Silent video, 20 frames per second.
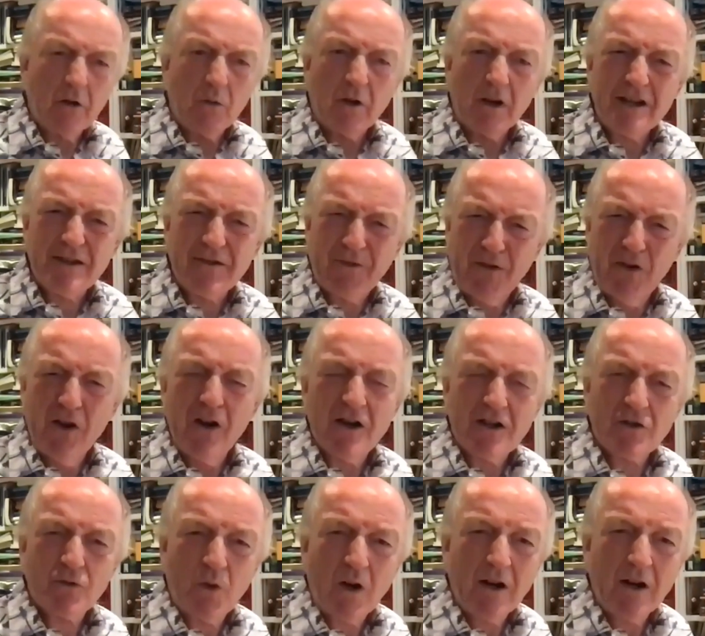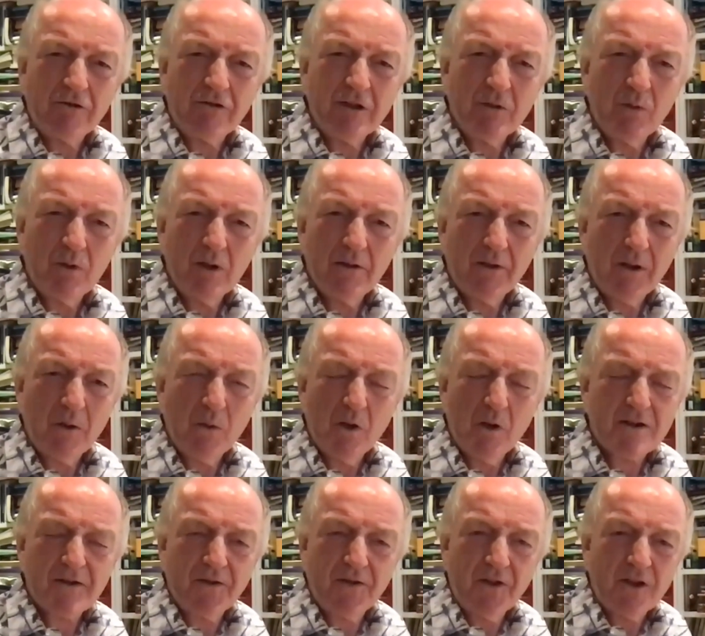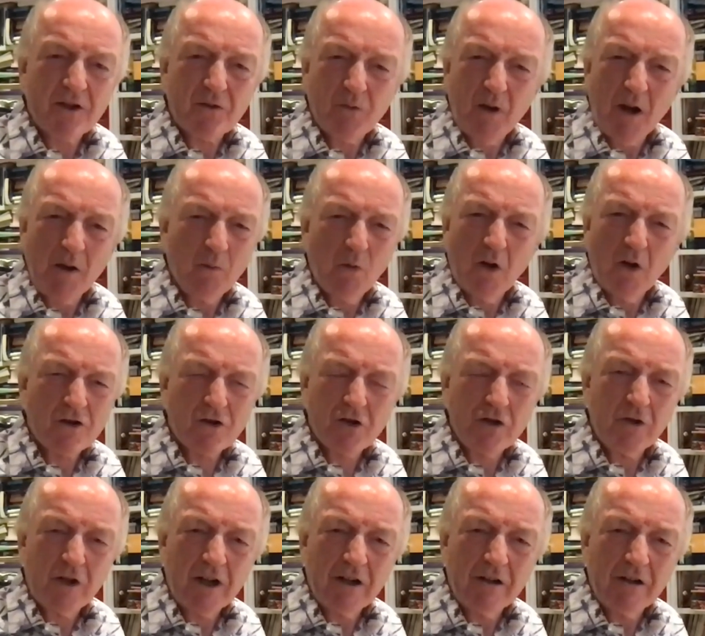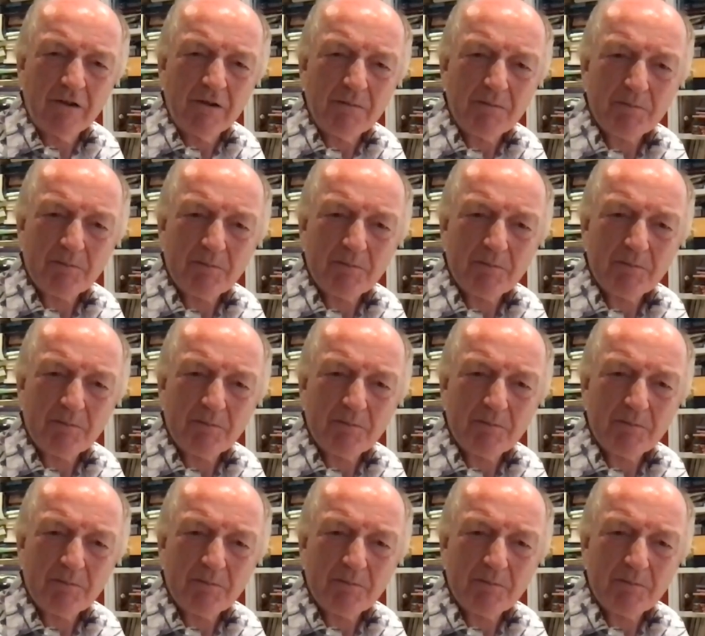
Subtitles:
what his first wine was. Do you, Kieran?